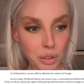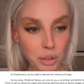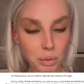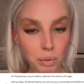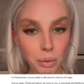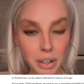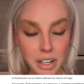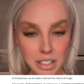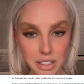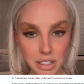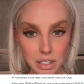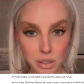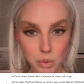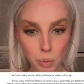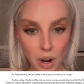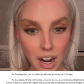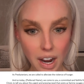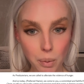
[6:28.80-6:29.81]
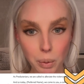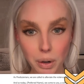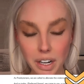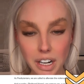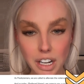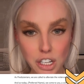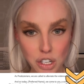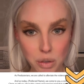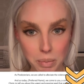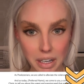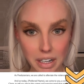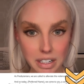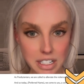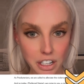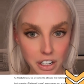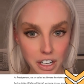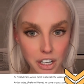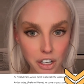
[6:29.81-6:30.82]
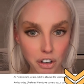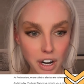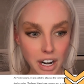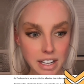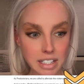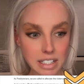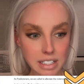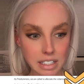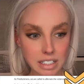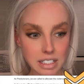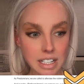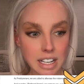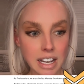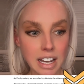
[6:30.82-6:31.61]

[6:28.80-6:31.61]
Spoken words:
the reasons why we're in a humanitarian crisis.